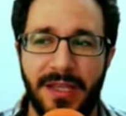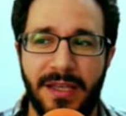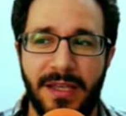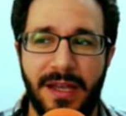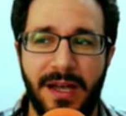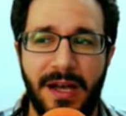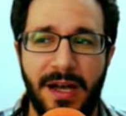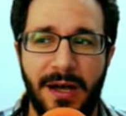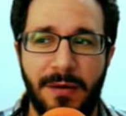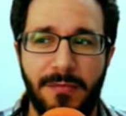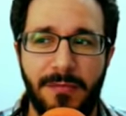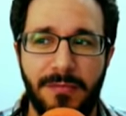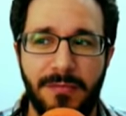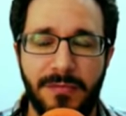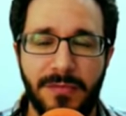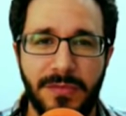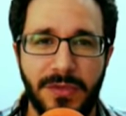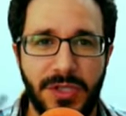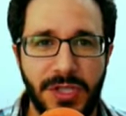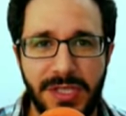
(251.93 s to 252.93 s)
Um,
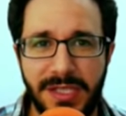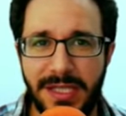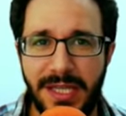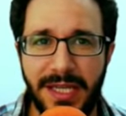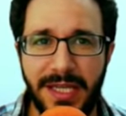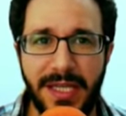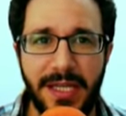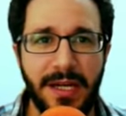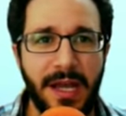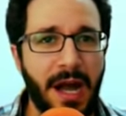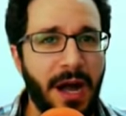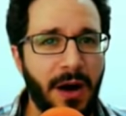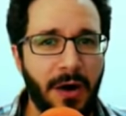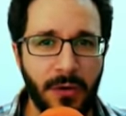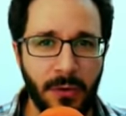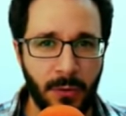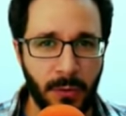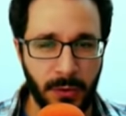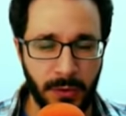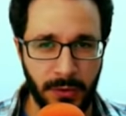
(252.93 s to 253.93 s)
just like in
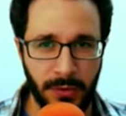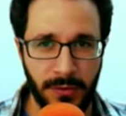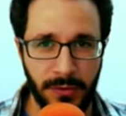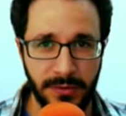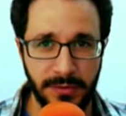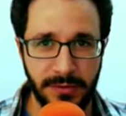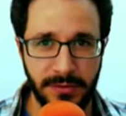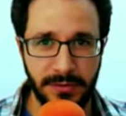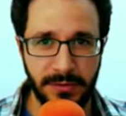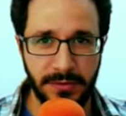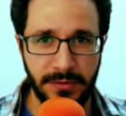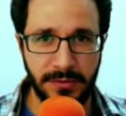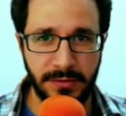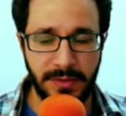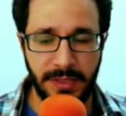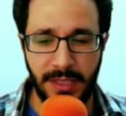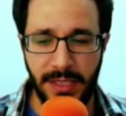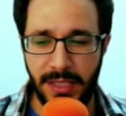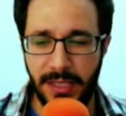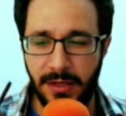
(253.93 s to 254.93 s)
our world,
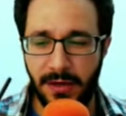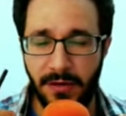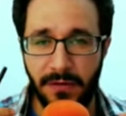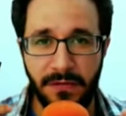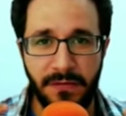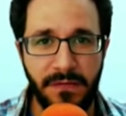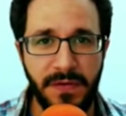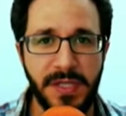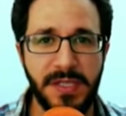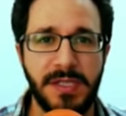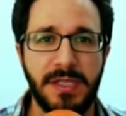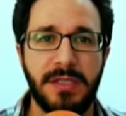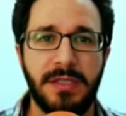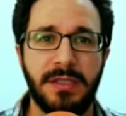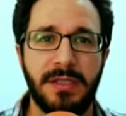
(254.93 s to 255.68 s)
in our physical